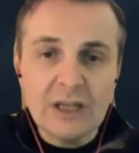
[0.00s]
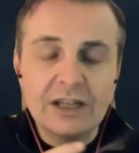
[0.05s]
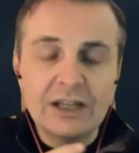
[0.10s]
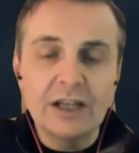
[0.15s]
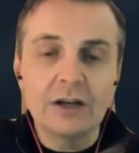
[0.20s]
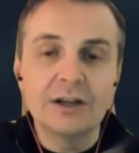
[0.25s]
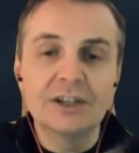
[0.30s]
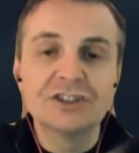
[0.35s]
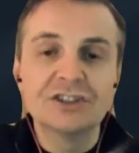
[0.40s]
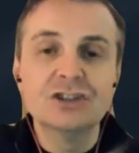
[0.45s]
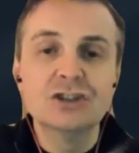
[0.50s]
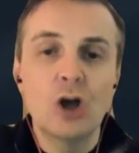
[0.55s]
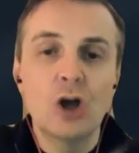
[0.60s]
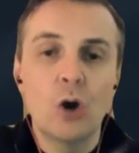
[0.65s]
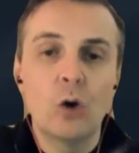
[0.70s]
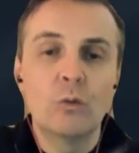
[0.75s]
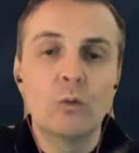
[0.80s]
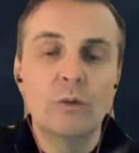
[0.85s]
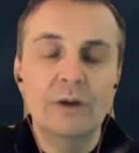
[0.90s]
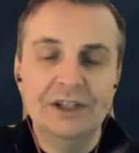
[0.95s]
There is
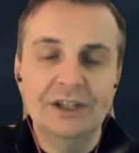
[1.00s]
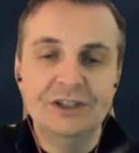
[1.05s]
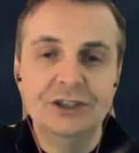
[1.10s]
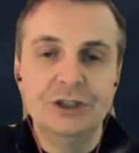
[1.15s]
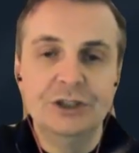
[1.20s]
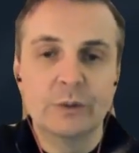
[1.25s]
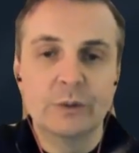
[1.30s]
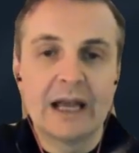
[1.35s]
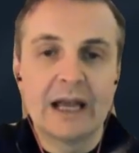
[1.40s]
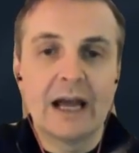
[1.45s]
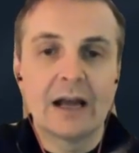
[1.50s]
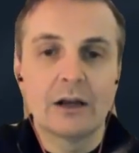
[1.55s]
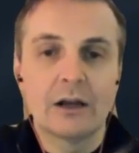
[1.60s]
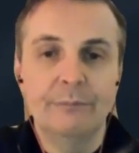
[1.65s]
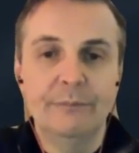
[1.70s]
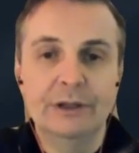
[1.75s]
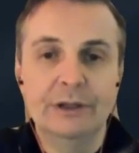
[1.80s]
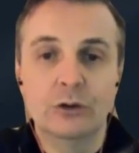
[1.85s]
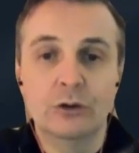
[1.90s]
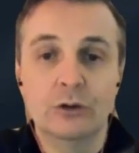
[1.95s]
no reason you
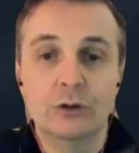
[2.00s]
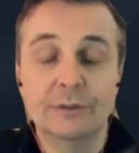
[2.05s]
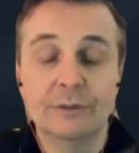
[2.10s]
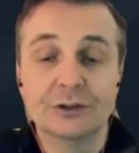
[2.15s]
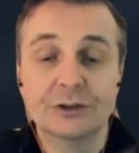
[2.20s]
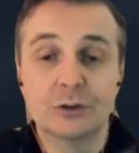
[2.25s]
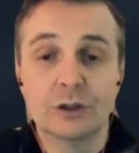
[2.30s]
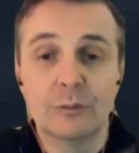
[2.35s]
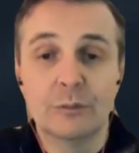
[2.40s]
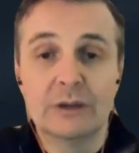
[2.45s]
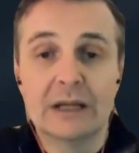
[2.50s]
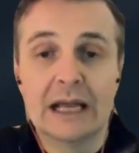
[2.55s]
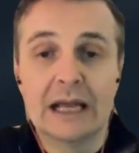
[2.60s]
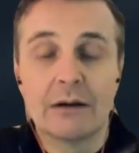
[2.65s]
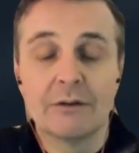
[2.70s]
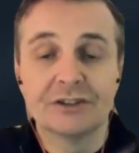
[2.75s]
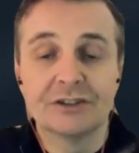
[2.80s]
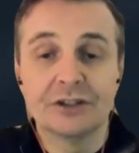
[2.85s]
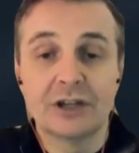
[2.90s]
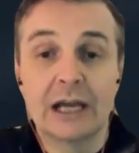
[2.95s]
cannot become as good a
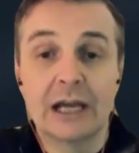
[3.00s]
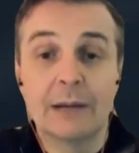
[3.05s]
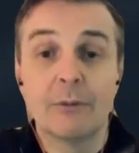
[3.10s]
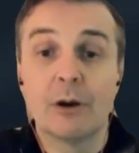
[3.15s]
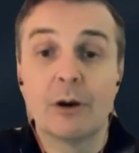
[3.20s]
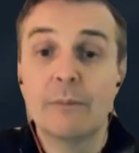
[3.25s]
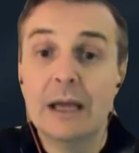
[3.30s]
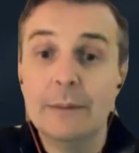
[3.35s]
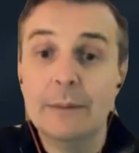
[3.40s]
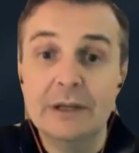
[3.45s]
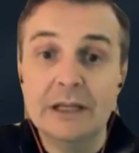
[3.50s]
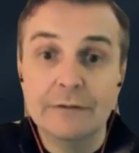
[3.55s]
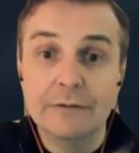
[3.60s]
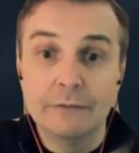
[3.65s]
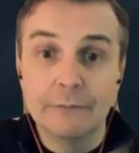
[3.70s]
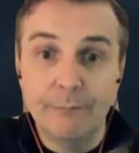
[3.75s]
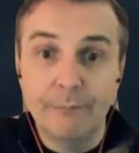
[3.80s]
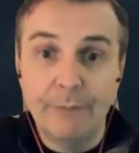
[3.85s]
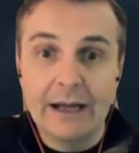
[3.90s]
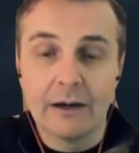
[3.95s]
player as I am, or maybe
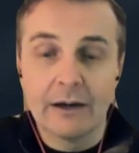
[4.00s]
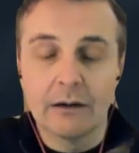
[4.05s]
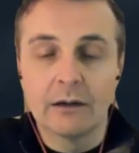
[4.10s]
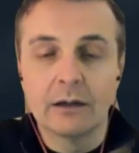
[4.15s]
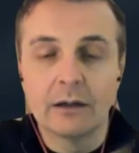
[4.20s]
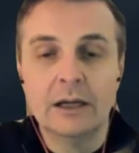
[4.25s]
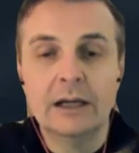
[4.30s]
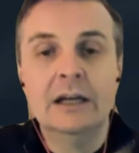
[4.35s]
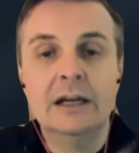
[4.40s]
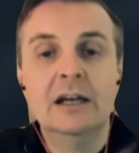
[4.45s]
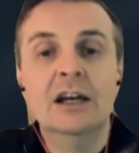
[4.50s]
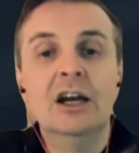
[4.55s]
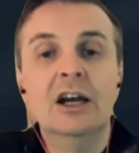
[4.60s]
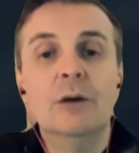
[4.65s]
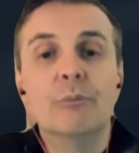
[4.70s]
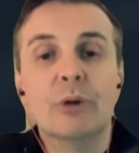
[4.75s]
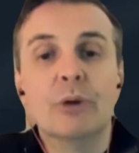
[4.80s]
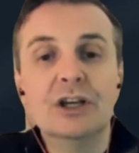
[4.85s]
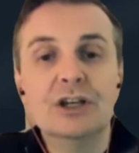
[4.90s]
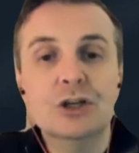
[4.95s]
even better,
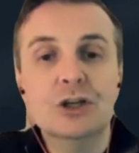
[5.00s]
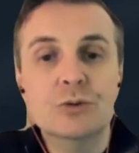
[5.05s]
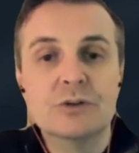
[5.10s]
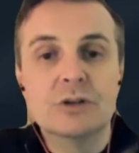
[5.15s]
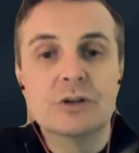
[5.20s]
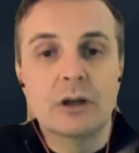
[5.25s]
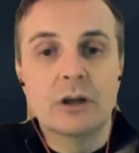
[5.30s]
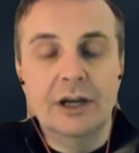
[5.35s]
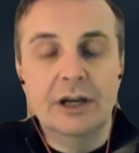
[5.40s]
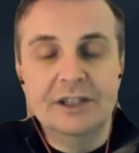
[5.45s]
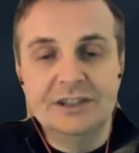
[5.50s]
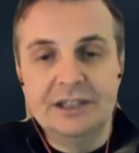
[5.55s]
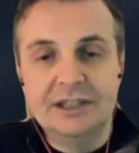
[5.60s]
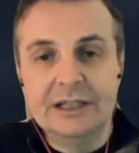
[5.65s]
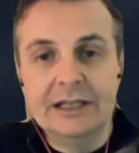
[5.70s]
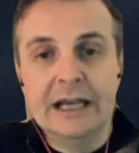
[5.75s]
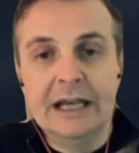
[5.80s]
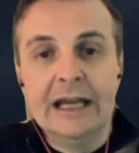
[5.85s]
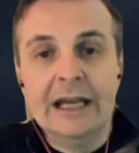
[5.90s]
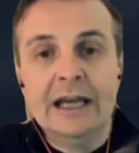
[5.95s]
by
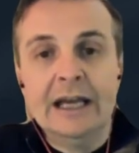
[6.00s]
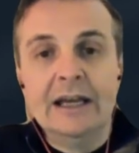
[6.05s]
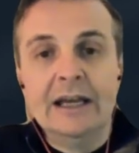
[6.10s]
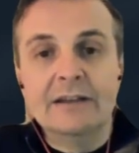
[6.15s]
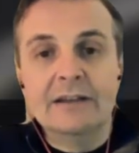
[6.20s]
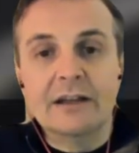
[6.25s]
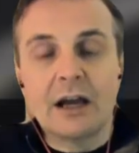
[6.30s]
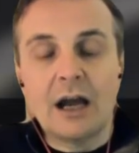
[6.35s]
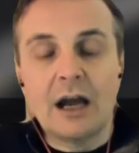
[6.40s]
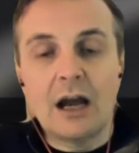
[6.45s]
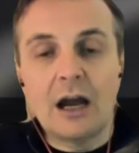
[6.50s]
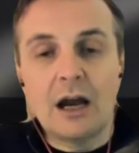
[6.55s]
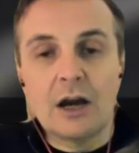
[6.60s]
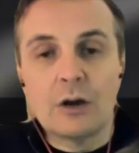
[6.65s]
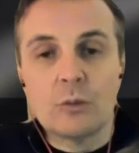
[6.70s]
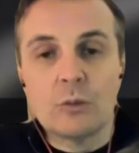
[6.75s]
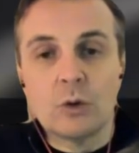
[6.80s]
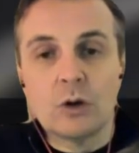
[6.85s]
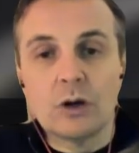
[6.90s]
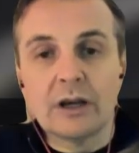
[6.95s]
utilizing the
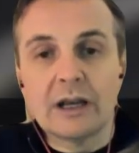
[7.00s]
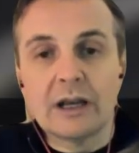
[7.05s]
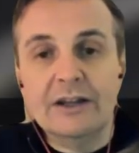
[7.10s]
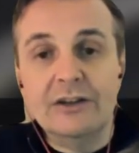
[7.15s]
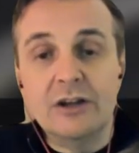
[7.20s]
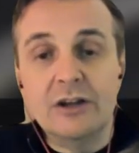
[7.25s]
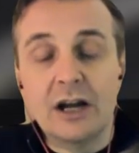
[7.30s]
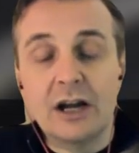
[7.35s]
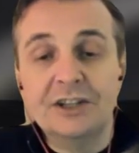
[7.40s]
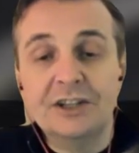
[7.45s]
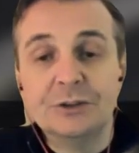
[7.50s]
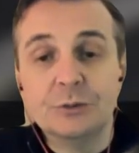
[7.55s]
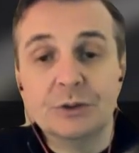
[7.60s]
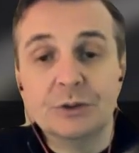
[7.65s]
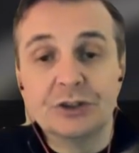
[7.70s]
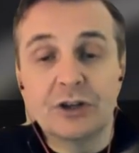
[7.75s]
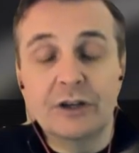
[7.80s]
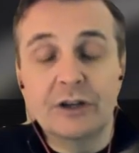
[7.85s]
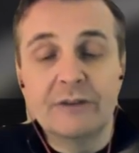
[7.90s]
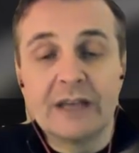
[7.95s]
hard work and knowledge which
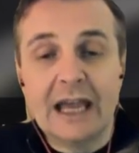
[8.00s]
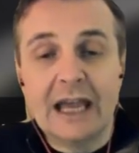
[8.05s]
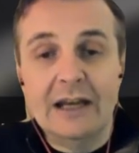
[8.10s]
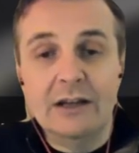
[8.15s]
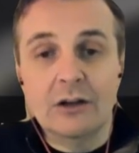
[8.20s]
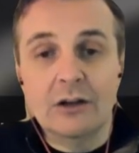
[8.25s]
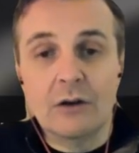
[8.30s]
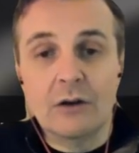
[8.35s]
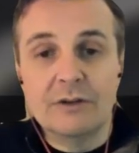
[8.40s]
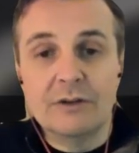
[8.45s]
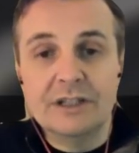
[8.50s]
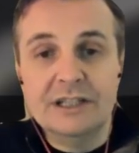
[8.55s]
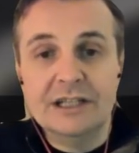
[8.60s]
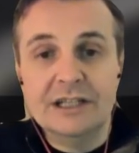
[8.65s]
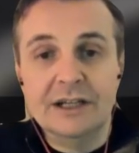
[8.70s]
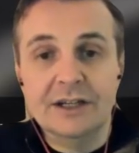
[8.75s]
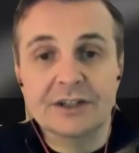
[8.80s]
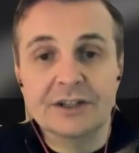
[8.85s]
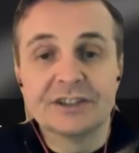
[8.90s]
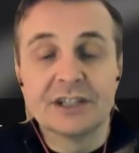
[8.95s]
I've gained over the
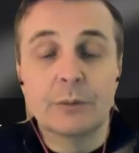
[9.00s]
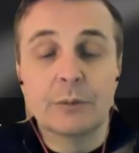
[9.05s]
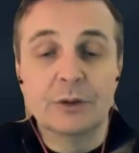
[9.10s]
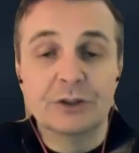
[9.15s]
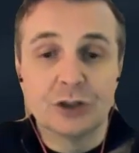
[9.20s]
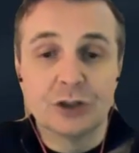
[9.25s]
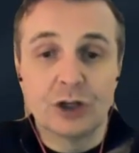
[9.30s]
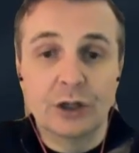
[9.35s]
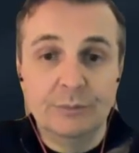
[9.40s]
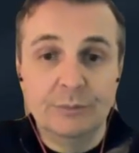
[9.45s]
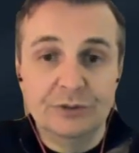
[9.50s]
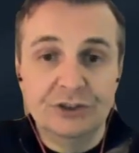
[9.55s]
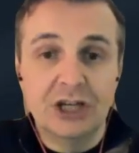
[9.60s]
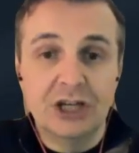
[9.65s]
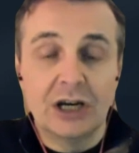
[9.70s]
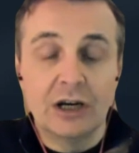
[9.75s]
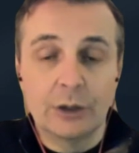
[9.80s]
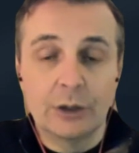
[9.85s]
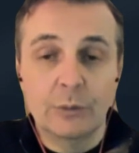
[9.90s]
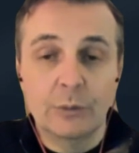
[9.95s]
years and which I'm
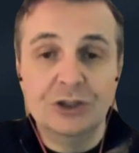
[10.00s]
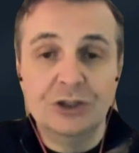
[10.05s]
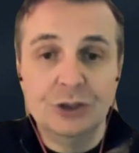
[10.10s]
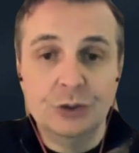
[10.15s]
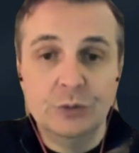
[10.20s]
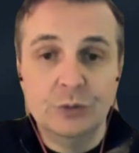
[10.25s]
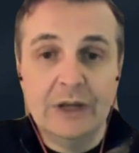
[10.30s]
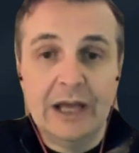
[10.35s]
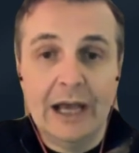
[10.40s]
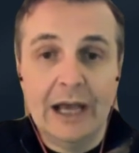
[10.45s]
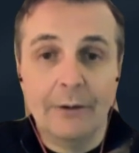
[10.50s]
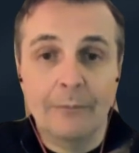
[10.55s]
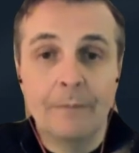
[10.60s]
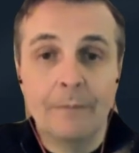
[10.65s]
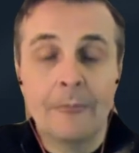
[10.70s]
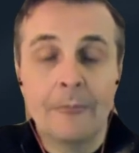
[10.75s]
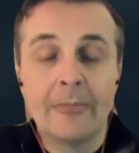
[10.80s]
sharing with you now.